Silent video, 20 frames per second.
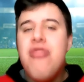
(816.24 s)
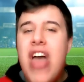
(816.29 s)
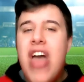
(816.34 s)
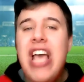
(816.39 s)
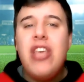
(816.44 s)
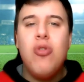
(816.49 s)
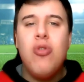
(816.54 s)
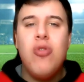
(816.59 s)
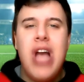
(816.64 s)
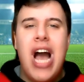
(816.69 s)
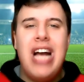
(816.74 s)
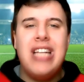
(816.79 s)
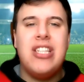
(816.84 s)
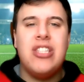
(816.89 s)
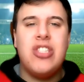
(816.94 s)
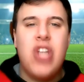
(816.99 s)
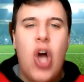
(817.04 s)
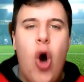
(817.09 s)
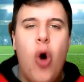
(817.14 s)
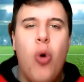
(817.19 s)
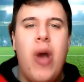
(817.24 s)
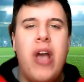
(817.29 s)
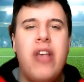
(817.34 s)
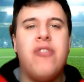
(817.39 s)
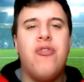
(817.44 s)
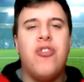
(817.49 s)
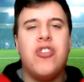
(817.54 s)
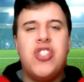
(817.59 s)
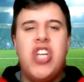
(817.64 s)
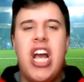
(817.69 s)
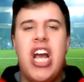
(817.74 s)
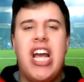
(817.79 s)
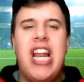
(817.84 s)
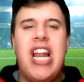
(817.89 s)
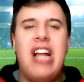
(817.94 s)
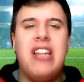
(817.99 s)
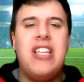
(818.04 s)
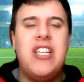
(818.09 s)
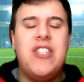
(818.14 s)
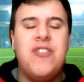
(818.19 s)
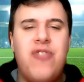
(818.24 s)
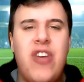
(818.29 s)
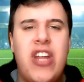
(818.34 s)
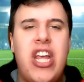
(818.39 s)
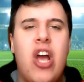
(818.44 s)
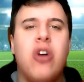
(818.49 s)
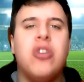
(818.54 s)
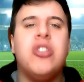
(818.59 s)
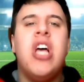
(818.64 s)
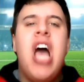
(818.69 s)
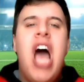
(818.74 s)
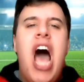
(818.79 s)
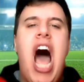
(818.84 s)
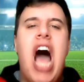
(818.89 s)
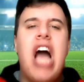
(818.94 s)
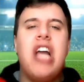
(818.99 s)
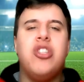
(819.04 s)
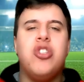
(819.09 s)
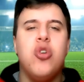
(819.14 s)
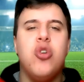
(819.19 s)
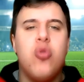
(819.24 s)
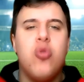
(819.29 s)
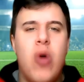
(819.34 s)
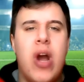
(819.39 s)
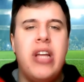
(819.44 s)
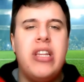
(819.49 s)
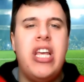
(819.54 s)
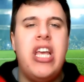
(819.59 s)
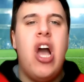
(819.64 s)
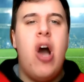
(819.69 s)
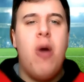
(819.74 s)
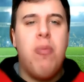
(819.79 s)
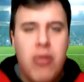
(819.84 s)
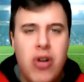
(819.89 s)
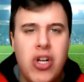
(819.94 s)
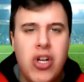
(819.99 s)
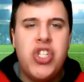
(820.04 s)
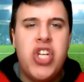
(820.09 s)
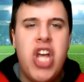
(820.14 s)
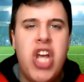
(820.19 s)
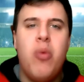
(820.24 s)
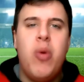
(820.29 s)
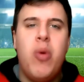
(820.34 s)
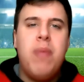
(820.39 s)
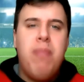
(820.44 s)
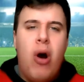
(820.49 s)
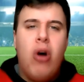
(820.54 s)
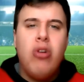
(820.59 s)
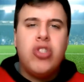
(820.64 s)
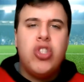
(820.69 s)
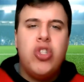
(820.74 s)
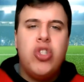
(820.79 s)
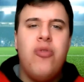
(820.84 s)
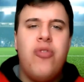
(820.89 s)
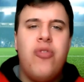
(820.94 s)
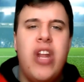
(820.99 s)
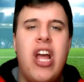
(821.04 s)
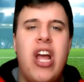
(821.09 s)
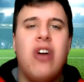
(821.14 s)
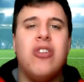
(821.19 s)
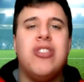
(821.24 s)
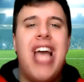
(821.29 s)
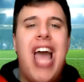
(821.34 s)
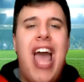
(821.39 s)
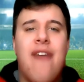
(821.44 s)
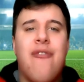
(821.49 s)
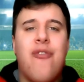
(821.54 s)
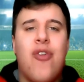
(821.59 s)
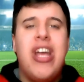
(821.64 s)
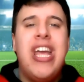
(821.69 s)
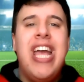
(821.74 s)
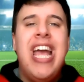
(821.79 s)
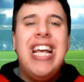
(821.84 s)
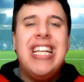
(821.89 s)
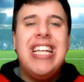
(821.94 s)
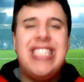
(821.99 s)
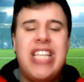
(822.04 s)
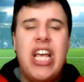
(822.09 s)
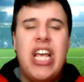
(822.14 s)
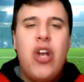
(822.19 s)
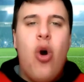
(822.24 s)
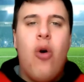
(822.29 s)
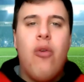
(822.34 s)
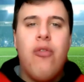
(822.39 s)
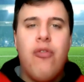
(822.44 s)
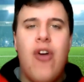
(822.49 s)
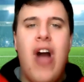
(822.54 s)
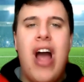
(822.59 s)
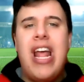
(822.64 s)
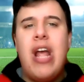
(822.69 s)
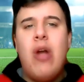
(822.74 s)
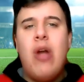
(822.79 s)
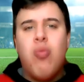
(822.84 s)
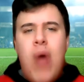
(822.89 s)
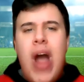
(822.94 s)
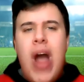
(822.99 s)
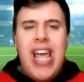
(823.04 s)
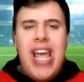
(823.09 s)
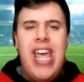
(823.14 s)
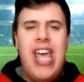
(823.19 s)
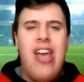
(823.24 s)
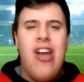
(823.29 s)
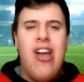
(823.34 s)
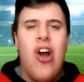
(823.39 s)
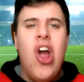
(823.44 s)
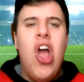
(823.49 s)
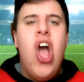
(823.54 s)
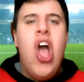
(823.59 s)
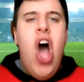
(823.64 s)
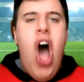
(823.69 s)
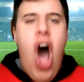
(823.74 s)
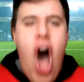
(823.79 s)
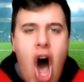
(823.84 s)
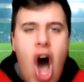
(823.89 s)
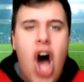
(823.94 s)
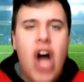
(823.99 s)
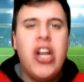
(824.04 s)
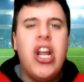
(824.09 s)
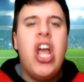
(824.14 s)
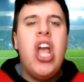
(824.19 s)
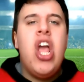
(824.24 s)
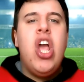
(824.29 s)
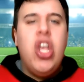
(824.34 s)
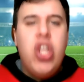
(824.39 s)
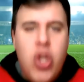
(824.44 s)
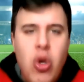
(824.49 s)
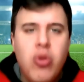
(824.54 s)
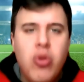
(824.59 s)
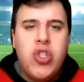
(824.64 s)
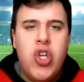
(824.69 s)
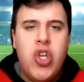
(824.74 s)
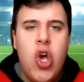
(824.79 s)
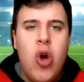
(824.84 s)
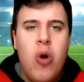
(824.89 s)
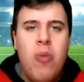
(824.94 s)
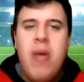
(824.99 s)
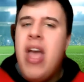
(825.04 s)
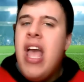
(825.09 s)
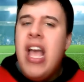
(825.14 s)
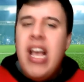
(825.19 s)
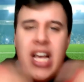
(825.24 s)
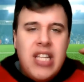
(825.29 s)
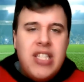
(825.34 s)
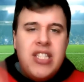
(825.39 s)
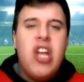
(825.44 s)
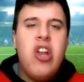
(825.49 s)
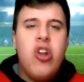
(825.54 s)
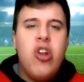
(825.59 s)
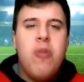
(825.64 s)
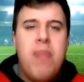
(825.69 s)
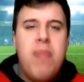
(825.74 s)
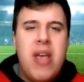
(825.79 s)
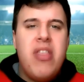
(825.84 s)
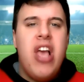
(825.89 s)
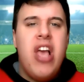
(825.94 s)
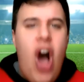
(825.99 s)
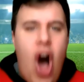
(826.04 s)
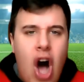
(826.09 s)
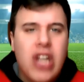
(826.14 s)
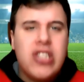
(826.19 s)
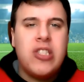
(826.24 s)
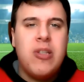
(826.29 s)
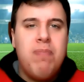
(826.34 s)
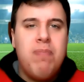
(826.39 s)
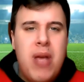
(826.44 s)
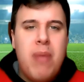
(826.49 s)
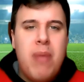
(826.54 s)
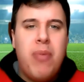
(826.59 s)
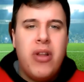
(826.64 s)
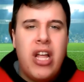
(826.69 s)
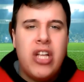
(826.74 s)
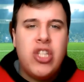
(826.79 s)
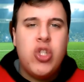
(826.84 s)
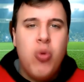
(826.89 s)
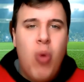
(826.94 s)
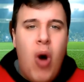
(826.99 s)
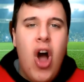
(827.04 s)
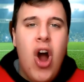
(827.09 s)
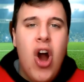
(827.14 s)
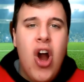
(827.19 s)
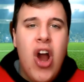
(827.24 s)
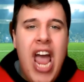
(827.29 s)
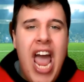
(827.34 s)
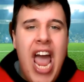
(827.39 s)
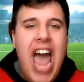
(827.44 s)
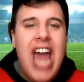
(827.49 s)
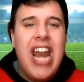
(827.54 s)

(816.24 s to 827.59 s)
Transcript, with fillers: Thank you guys, as always, for checking out these videos. I do greatly appreciate it. We post new videos every single Friday right here on YouTube. Continue to be the awesome people that you are.